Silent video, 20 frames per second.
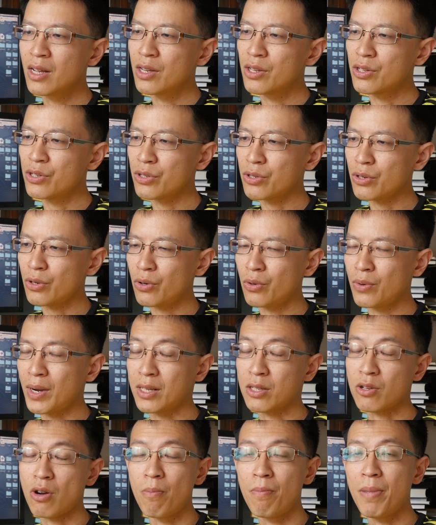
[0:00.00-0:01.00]
so
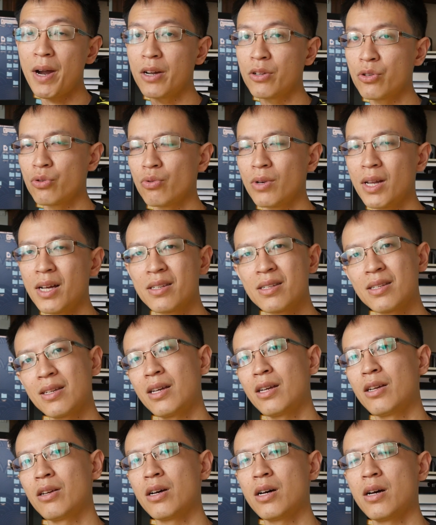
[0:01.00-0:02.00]
as compared to, let's
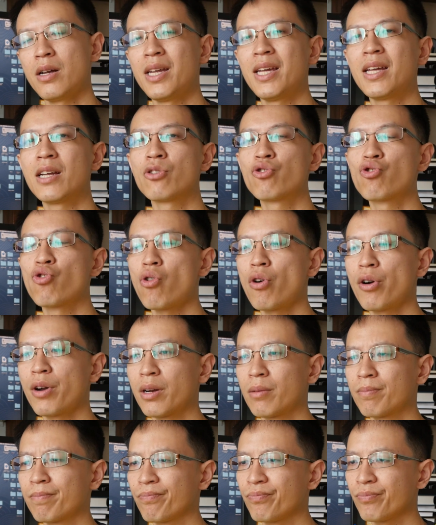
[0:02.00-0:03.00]
say, ink drawing.